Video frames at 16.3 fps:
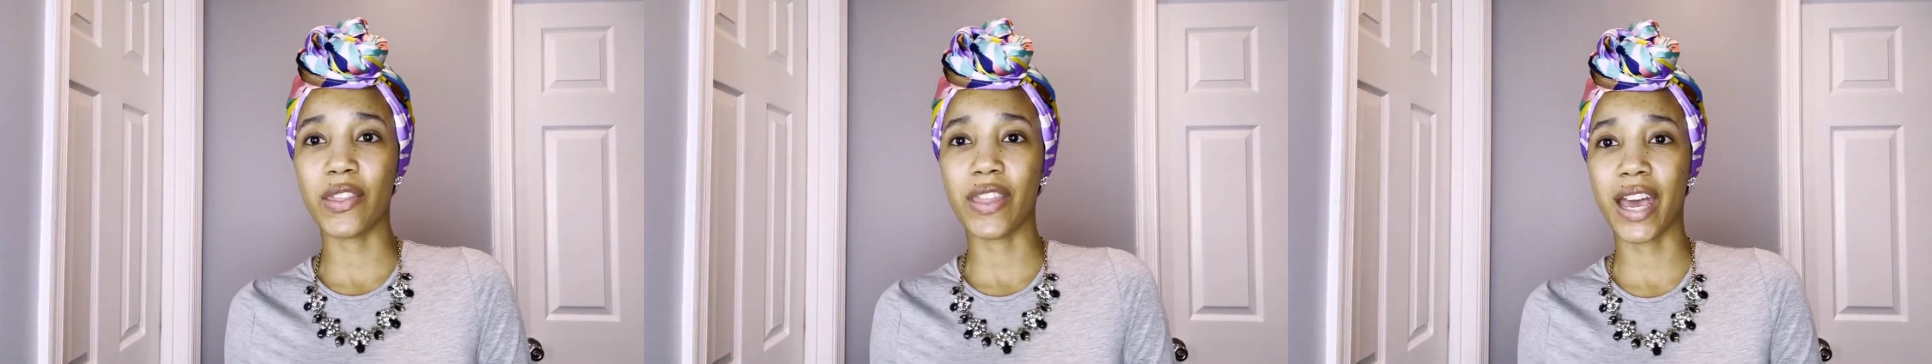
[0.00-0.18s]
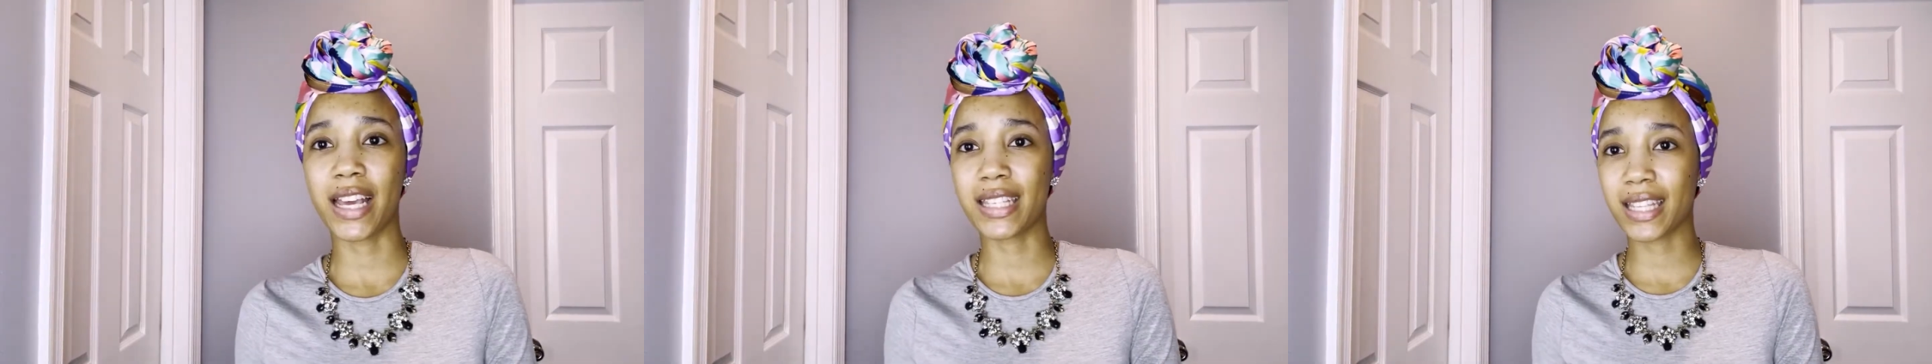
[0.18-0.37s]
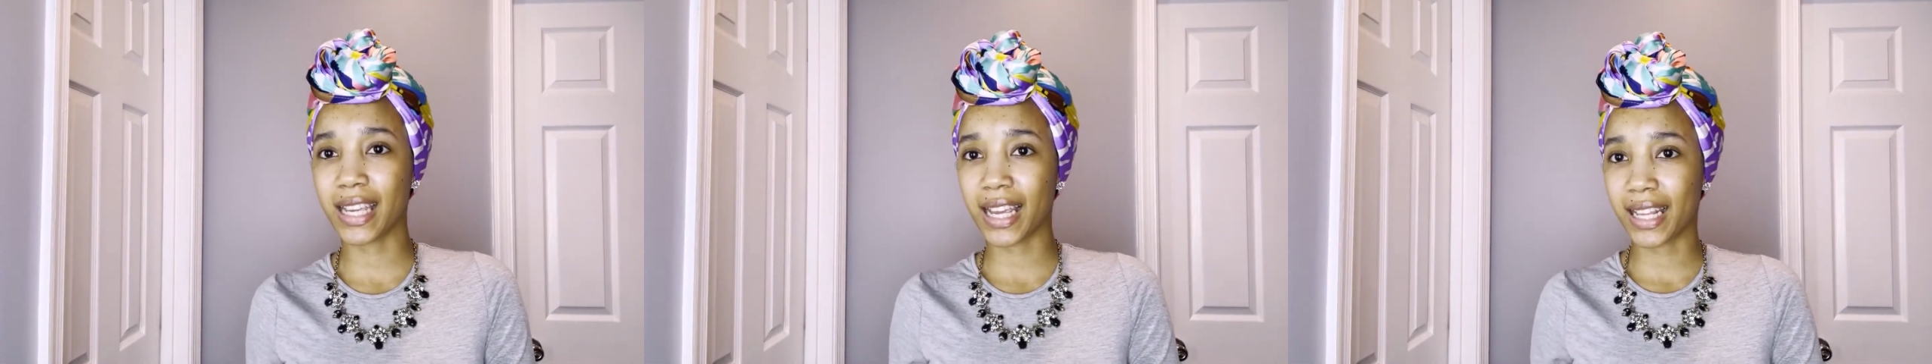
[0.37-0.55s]
that
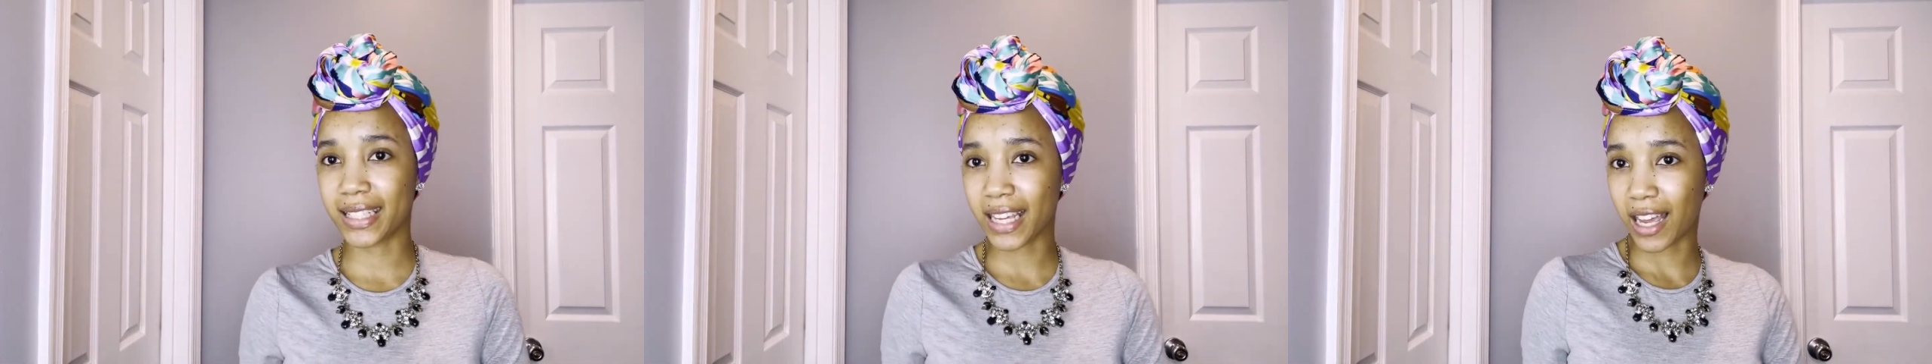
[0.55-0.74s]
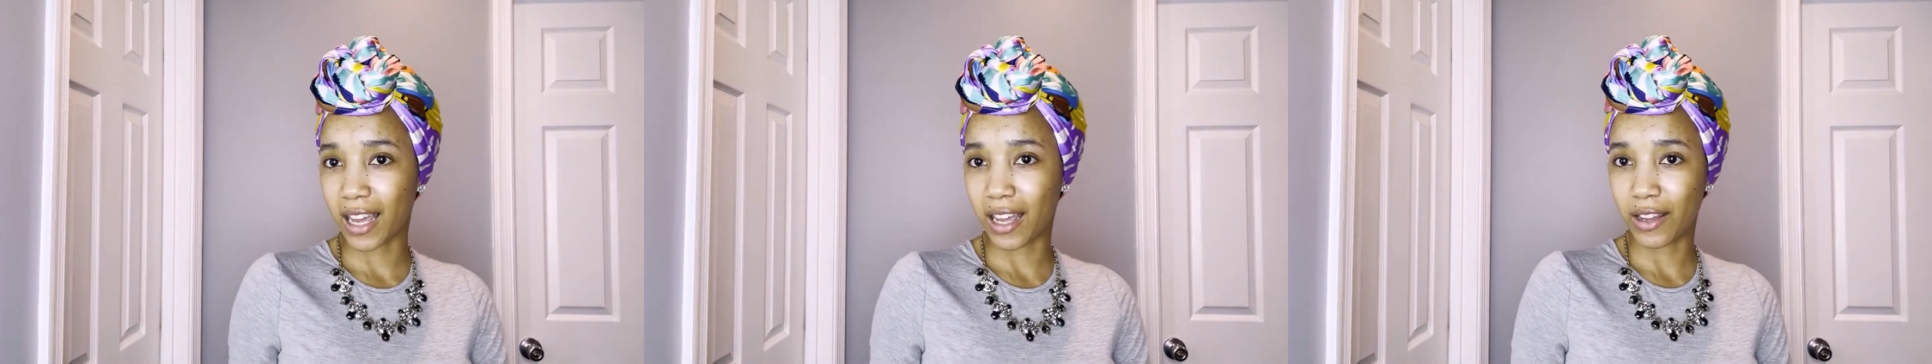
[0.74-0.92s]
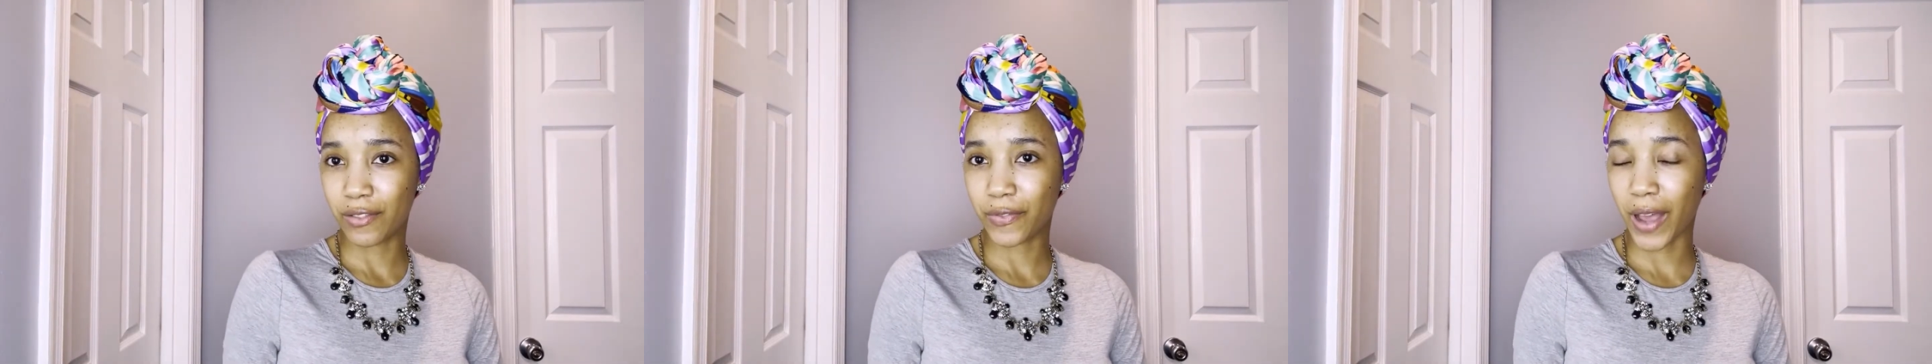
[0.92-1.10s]
is the end
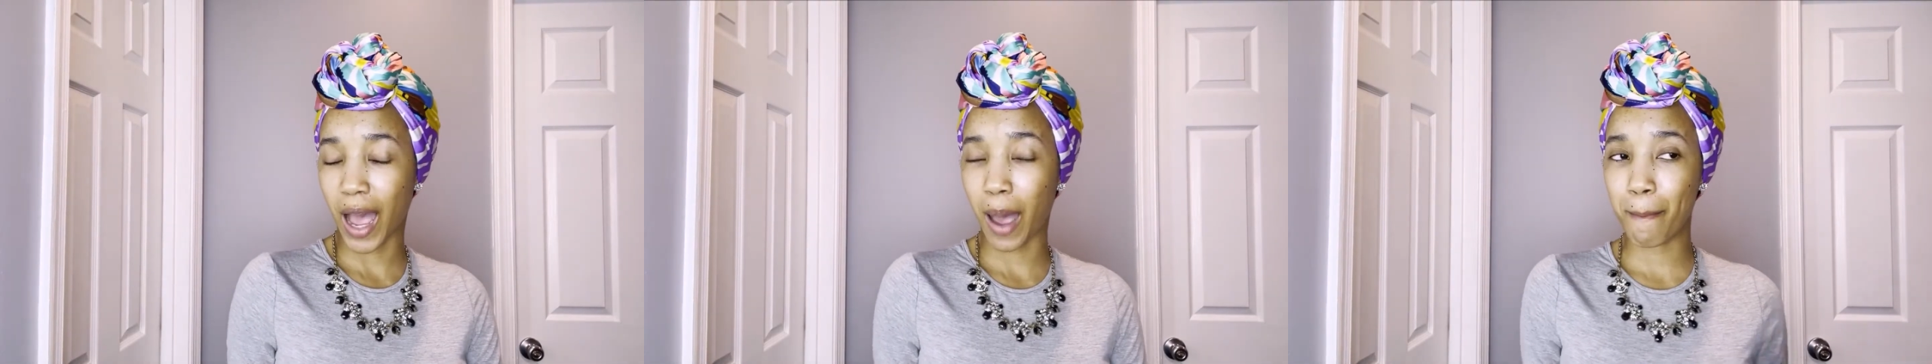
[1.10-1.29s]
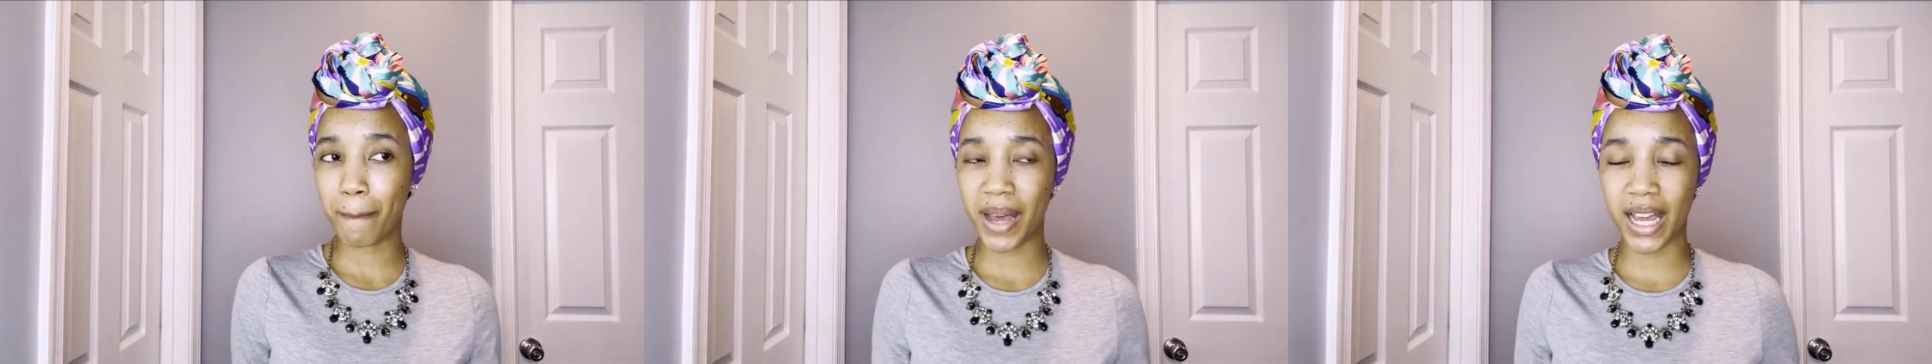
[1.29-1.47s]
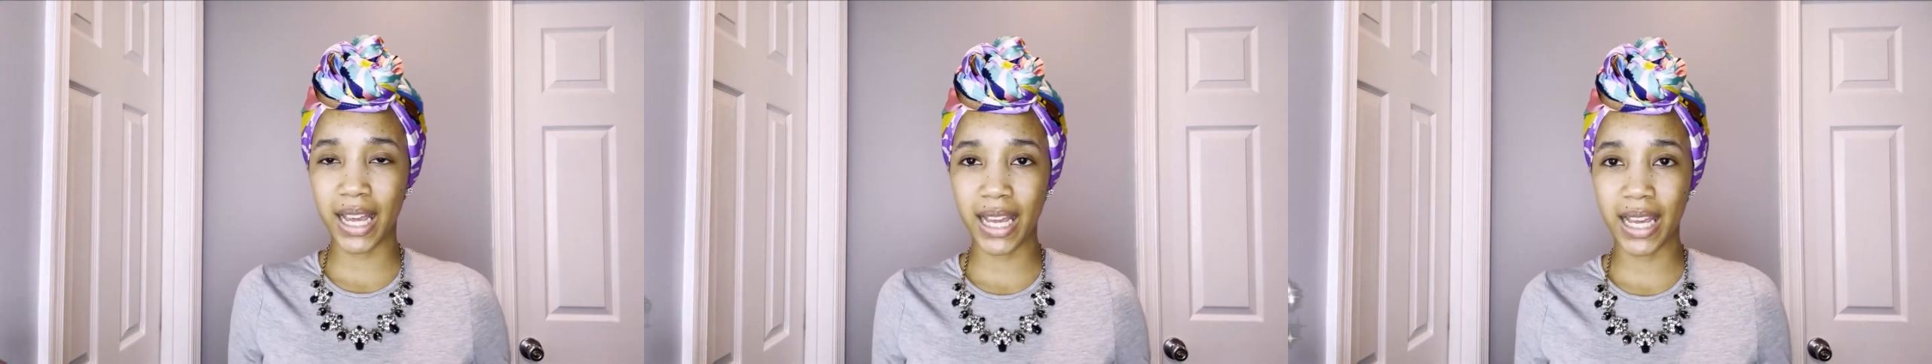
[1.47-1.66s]
of
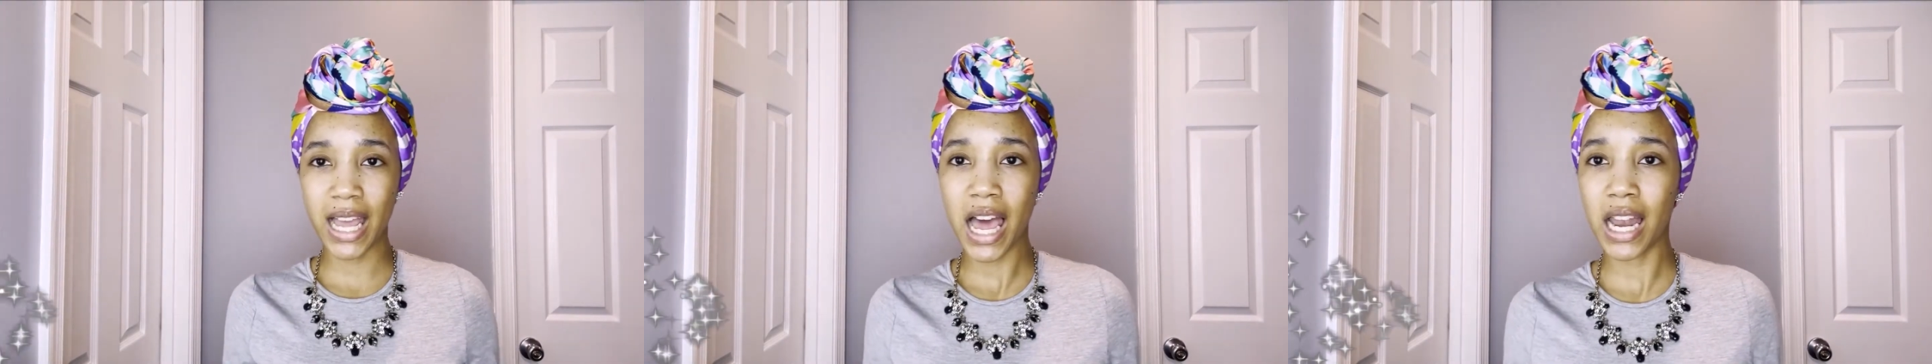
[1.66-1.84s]
my